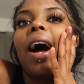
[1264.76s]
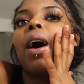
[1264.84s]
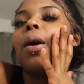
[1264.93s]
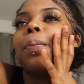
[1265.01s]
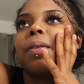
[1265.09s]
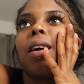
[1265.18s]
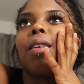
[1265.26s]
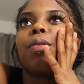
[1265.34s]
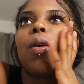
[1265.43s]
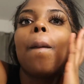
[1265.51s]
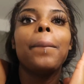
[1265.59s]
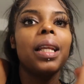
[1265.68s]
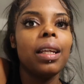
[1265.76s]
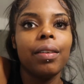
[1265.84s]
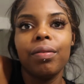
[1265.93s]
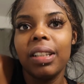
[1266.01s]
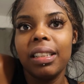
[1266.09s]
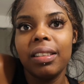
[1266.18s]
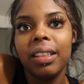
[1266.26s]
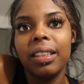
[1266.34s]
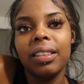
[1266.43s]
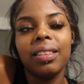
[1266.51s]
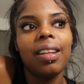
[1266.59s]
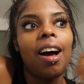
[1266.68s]
eye-opener for a million
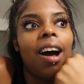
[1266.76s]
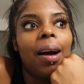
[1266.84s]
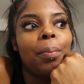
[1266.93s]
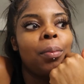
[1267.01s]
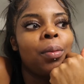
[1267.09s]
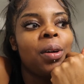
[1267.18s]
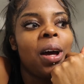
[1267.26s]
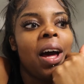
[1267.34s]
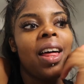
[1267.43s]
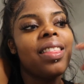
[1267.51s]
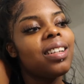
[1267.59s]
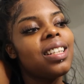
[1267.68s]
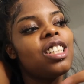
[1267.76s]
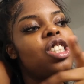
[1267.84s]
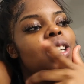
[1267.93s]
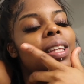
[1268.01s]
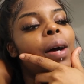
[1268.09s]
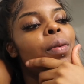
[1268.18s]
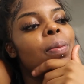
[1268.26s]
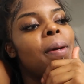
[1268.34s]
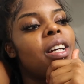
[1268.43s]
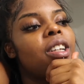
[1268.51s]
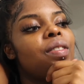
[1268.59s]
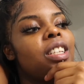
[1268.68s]
reasons. That would be
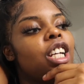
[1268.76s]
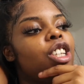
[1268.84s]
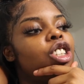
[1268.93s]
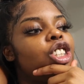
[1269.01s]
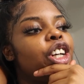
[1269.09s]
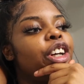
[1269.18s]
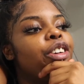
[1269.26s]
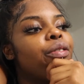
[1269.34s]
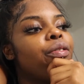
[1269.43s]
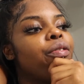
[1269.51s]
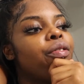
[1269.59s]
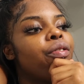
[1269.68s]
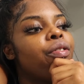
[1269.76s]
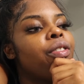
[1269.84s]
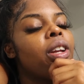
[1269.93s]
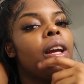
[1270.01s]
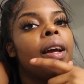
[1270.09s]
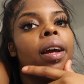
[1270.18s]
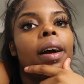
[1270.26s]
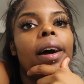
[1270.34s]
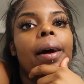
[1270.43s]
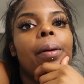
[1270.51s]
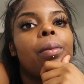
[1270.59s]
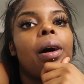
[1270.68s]
a good video to do.
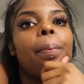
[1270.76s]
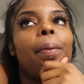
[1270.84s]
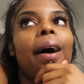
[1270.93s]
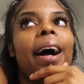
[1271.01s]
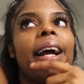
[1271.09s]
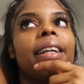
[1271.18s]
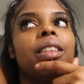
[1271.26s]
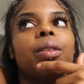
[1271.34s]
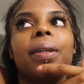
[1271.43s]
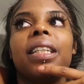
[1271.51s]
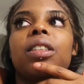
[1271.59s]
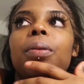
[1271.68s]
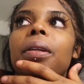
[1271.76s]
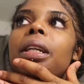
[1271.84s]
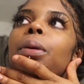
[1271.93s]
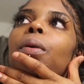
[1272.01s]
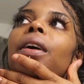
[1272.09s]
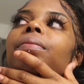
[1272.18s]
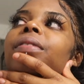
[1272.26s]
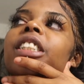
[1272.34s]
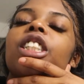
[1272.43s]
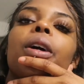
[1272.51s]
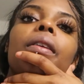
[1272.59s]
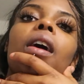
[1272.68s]
A bye 2021
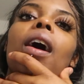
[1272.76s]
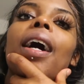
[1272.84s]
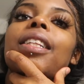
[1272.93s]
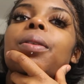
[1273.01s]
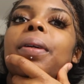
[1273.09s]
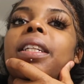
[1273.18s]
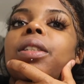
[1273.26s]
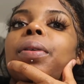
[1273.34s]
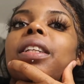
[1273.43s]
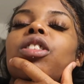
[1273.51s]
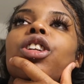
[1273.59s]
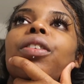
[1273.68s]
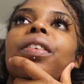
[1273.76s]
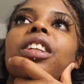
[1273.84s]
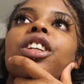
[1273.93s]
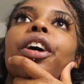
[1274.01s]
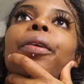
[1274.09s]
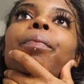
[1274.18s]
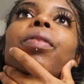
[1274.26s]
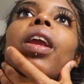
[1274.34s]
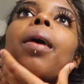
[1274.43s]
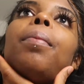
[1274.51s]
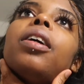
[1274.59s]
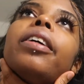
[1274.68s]
video and a high 2022 video.
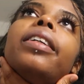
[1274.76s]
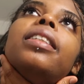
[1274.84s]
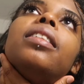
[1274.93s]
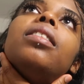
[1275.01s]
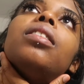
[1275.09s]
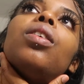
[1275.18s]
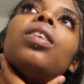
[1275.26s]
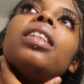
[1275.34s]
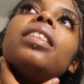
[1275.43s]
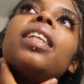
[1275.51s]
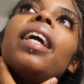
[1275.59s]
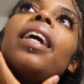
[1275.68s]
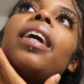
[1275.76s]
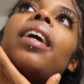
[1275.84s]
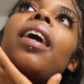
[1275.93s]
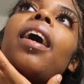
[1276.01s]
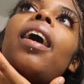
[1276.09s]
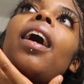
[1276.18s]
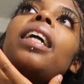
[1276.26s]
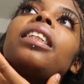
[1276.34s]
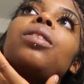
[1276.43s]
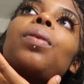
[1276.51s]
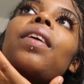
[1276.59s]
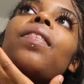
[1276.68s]
Because, honestly, I
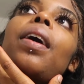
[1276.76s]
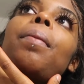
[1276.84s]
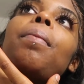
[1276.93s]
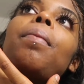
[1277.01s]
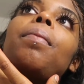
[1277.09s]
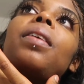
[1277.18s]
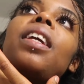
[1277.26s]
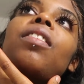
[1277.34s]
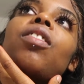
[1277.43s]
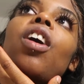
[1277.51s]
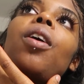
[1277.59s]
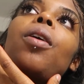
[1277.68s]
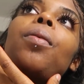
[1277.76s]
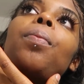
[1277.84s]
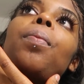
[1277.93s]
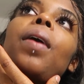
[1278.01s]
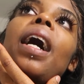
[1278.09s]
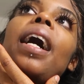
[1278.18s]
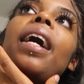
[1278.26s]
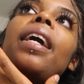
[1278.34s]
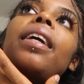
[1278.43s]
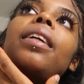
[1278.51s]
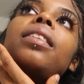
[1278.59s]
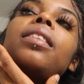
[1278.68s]
did one of them years ago,
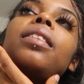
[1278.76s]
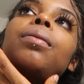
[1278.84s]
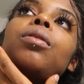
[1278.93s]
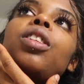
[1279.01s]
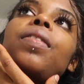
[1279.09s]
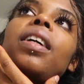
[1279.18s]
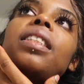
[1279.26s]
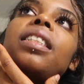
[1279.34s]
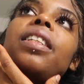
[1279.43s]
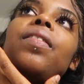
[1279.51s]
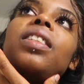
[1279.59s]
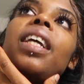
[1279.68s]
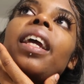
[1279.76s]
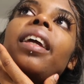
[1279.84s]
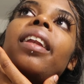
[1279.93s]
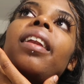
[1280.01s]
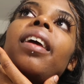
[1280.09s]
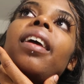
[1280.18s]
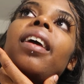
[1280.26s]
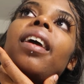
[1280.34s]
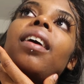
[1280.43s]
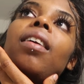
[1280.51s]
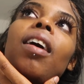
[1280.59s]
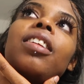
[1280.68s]
bye 2017
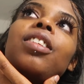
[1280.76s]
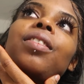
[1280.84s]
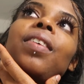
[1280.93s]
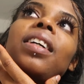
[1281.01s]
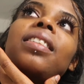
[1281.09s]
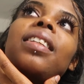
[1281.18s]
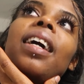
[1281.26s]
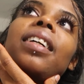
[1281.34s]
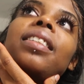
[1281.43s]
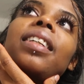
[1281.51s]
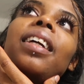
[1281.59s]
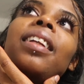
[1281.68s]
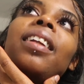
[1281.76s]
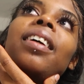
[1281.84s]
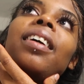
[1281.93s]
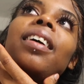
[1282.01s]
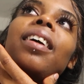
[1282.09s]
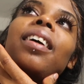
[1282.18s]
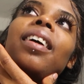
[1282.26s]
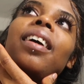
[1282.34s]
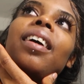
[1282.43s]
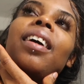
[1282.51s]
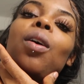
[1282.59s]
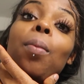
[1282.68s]
and high 2018
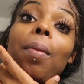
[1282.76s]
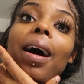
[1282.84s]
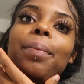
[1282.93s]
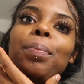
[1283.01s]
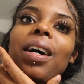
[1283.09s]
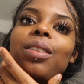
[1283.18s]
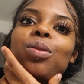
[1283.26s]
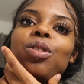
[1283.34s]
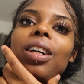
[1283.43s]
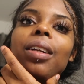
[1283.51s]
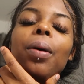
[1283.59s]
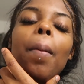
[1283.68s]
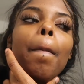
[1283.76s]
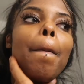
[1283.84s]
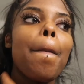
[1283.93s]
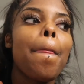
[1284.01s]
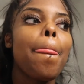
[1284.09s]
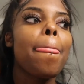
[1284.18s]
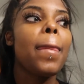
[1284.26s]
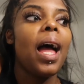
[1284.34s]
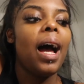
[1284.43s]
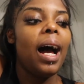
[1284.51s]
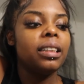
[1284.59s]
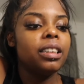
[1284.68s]
on my personal channel.
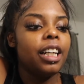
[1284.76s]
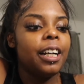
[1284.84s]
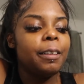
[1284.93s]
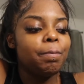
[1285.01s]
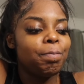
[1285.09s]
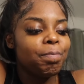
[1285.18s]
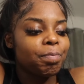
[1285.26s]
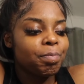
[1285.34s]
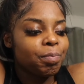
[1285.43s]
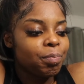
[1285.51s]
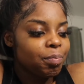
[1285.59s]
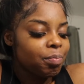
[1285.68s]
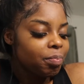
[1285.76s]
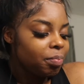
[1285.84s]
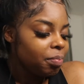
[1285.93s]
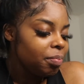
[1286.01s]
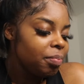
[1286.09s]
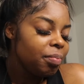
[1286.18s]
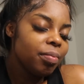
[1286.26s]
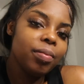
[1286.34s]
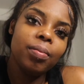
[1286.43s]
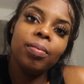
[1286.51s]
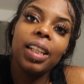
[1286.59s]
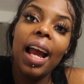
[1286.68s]
And,
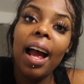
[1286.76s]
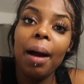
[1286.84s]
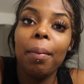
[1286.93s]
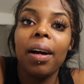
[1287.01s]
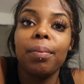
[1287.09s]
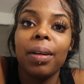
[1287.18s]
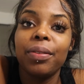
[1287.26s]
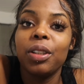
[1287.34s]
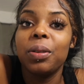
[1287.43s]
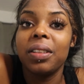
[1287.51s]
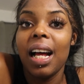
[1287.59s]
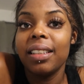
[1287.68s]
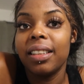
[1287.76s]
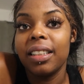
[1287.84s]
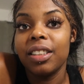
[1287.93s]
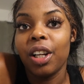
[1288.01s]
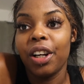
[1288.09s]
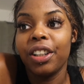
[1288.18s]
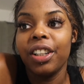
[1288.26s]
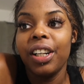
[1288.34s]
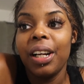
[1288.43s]
yeah, my followers liked it, so